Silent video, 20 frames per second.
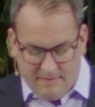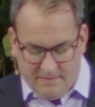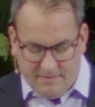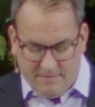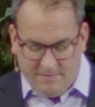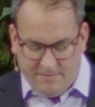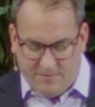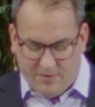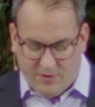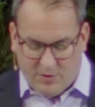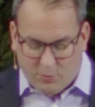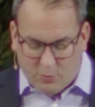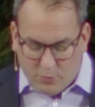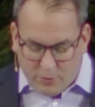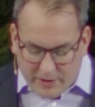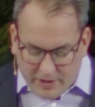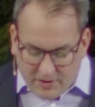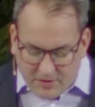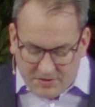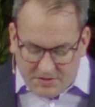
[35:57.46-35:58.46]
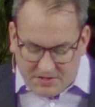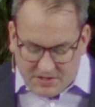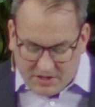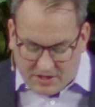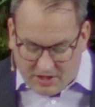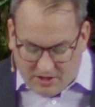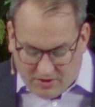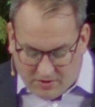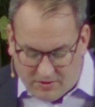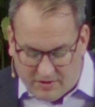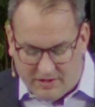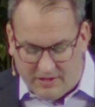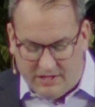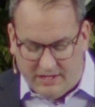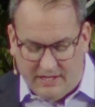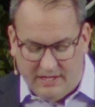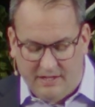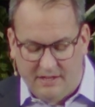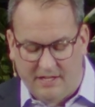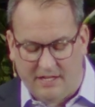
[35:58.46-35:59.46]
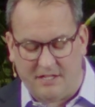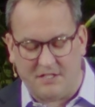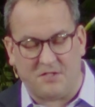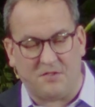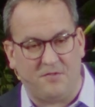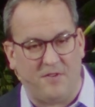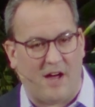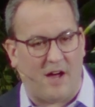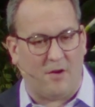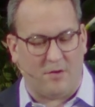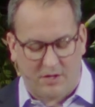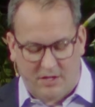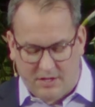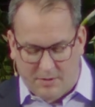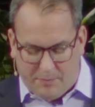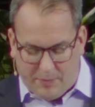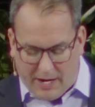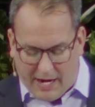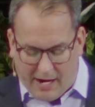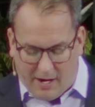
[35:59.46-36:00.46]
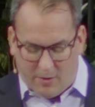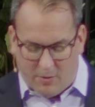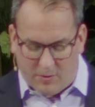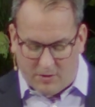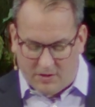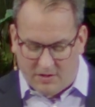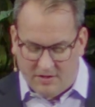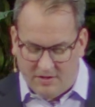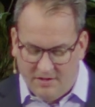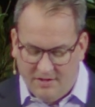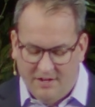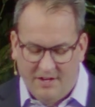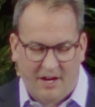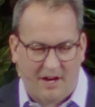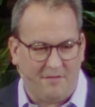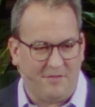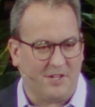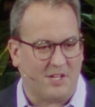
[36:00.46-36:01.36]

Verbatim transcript: for the real security that is found in the power of the